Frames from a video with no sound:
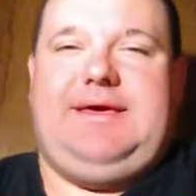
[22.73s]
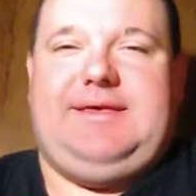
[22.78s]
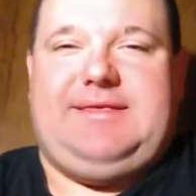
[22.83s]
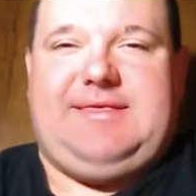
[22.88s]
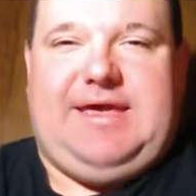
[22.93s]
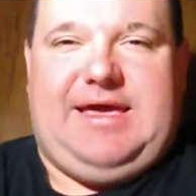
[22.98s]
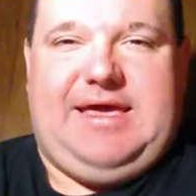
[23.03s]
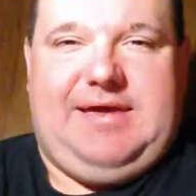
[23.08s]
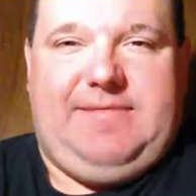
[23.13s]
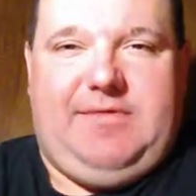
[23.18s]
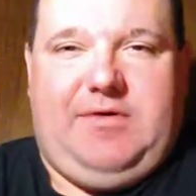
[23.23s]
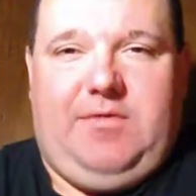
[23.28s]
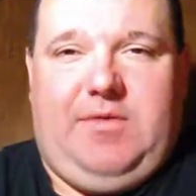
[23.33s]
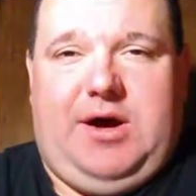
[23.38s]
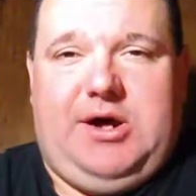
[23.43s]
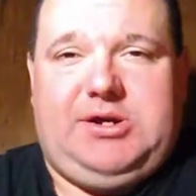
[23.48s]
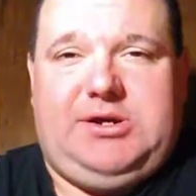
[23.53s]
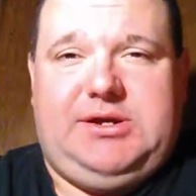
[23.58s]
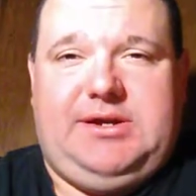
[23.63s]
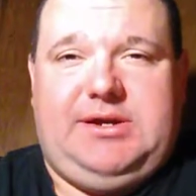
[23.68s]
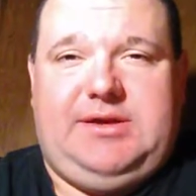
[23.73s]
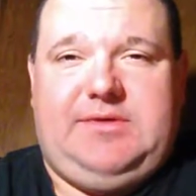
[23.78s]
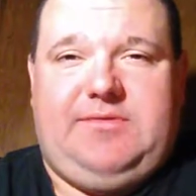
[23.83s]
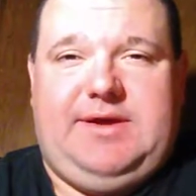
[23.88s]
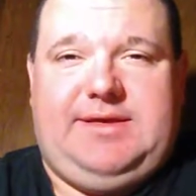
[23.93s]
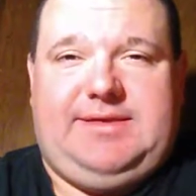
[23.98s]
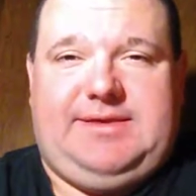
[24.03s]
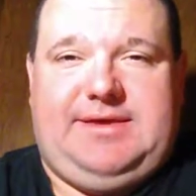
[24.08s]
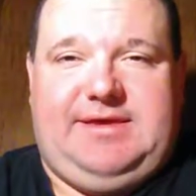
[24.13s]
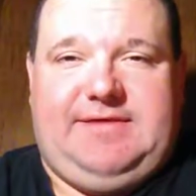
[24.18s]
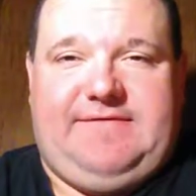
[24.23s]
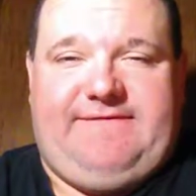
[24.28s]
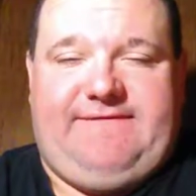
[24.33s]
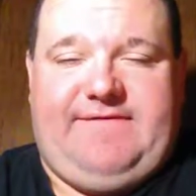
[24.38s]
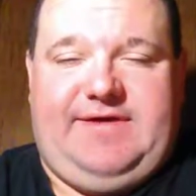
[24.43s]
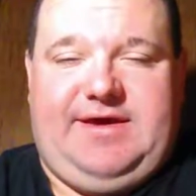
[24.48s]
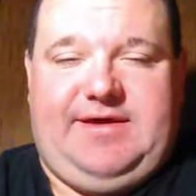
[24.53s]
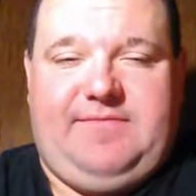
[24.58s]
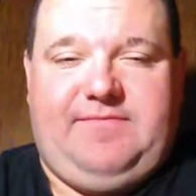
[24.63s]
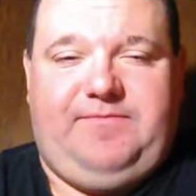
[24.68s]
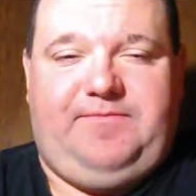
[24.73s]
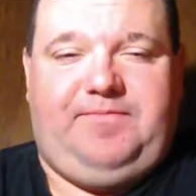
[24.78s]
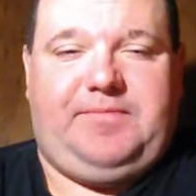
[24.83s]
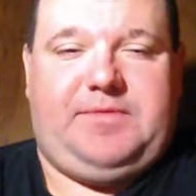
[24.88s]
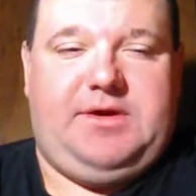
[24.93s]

Yes, I am a Washington Redskins fan.